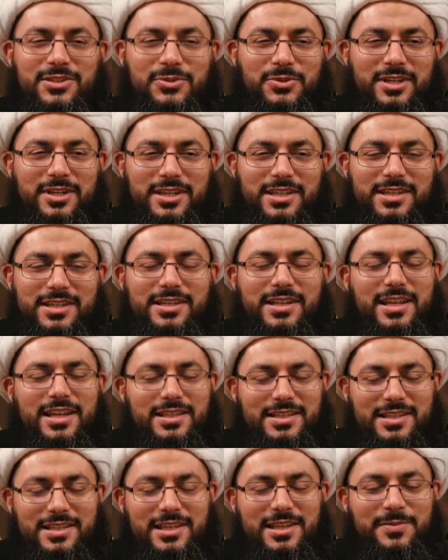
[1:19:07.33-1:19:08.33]
then that's
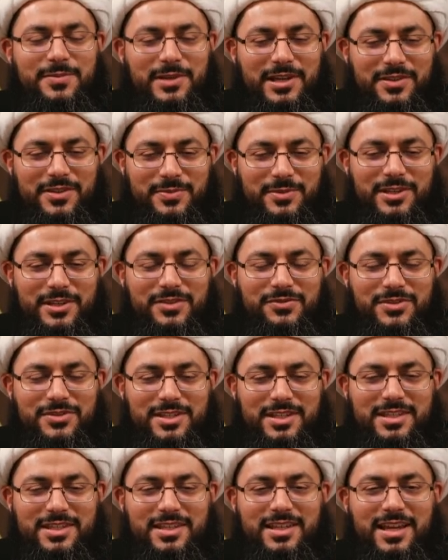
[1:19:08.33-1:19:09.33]
Allah willing, a good
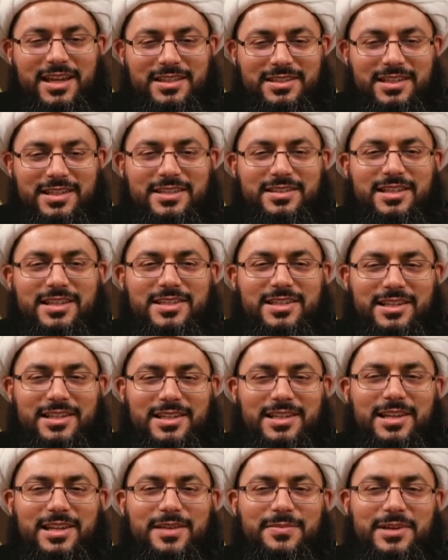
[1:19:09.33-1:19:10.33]
start.
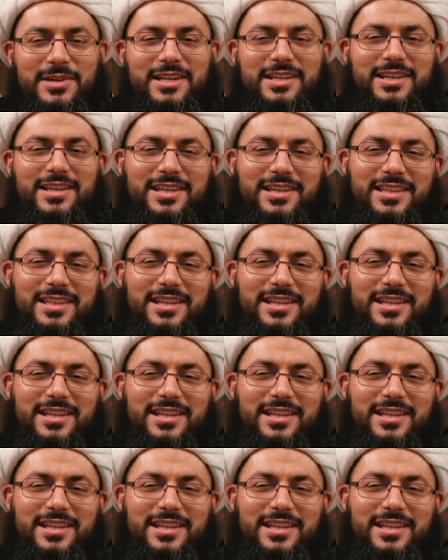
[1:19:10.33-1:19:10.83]
Allah